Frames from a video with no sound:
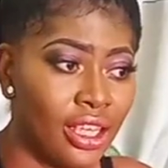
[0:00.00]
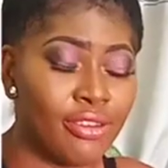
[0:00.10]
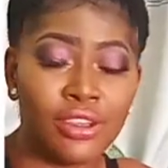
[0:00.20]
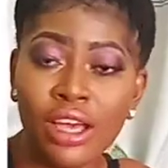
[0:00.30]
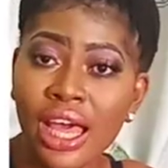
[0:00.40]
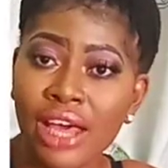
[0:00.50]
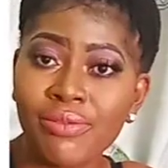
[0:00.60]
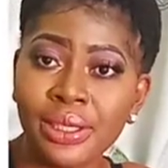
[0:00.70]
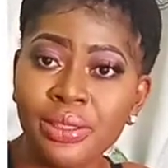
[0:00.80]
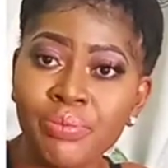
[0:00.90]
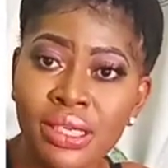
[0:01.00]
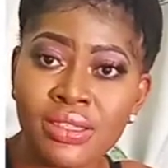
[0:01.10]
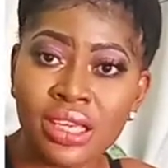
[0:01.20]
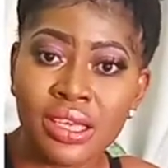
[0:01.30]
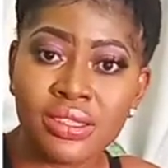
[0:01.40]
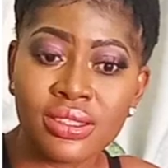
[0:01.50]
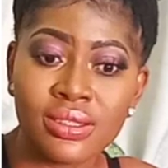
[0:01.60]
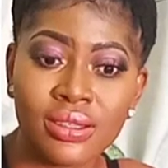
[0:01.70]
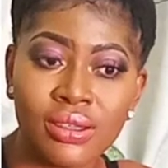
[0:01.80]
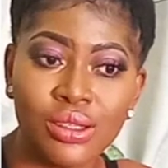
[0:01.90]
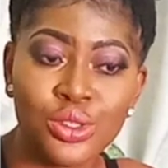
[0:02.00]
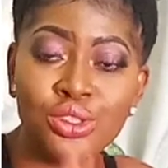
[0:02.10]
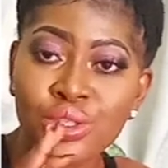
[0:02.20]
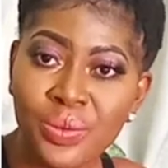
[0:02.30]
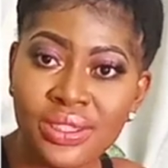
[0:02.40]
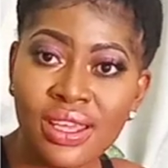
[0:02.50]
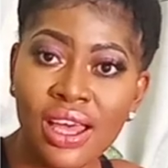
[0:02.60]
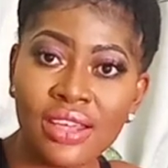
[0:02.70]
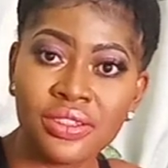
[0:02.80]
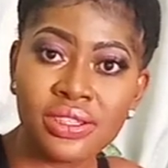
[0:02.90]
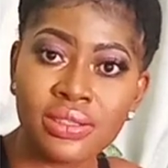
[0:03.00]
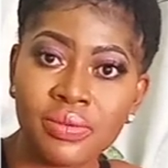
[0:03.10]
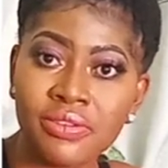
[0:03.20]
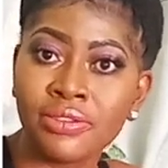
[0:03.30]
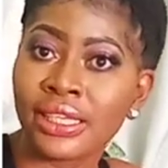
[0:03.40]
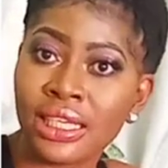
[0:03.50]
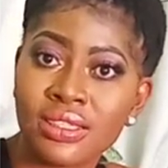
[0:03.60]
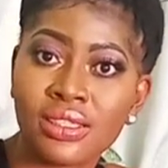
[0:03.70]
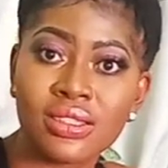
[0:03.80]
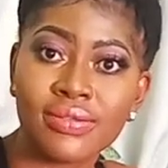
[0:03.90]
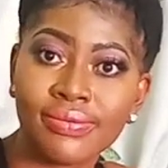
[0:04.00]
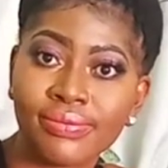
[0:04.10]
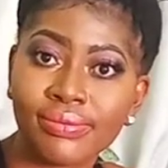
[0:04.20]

If you don't have any business to do with her, just forget it.